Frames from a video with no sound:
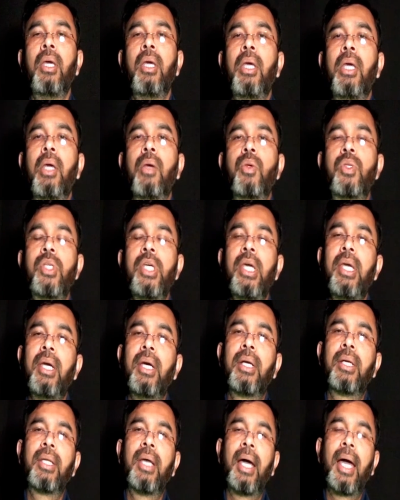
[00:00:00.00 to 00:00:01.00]
You see
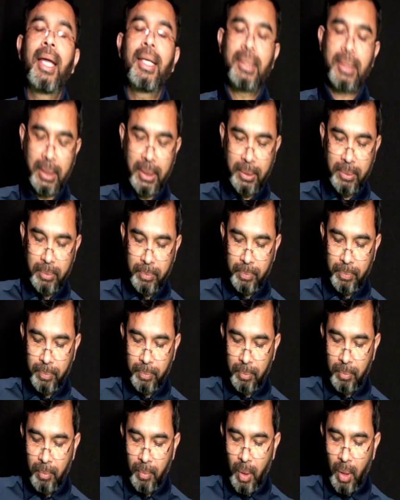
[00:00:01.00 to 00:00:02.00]
here that
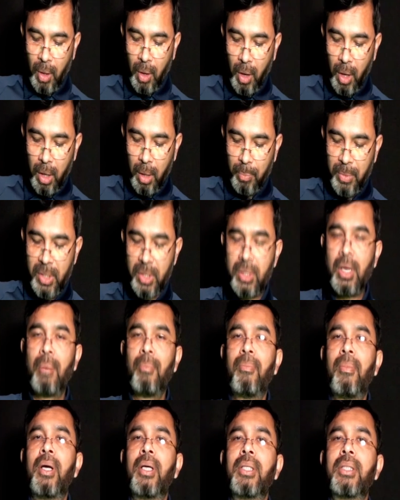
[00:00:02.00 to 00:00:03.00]
all of these
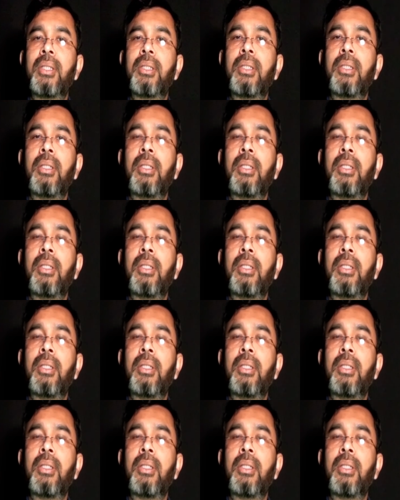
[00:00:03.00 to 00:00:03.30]
numbers